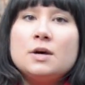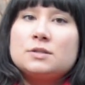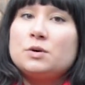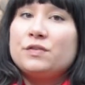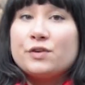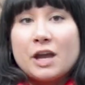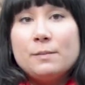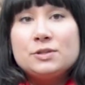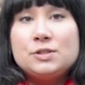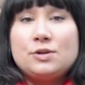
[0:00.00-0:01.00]
So if you're
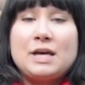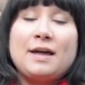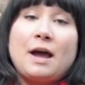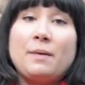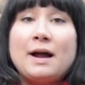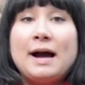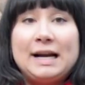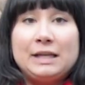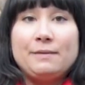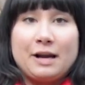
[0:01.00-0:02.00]
able to do that, I would
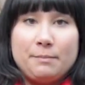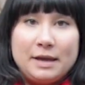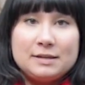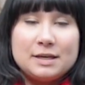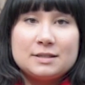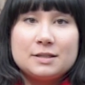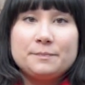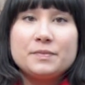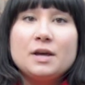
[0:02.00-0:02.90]
highly recommend it.